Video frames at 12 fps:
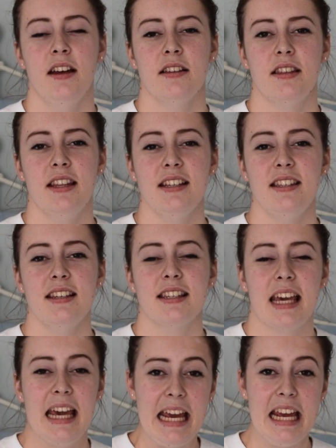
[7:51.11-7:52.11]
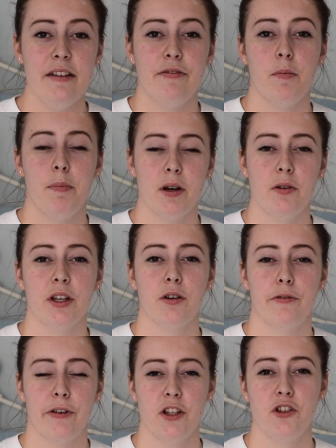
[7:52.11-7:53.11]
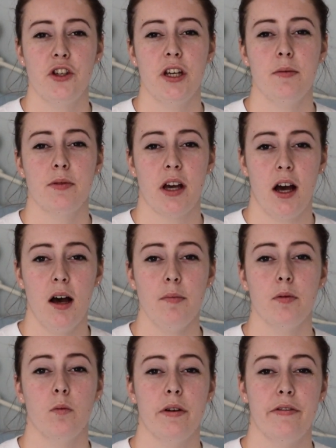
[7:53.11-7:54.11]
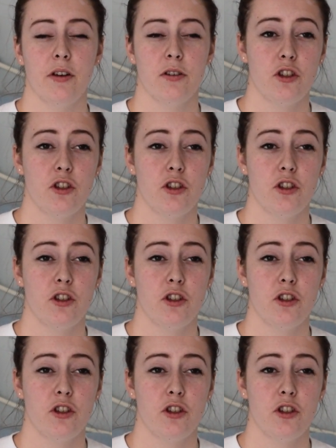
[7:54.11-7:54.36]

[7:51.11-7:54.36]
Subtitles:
So this is key for building your friendships up with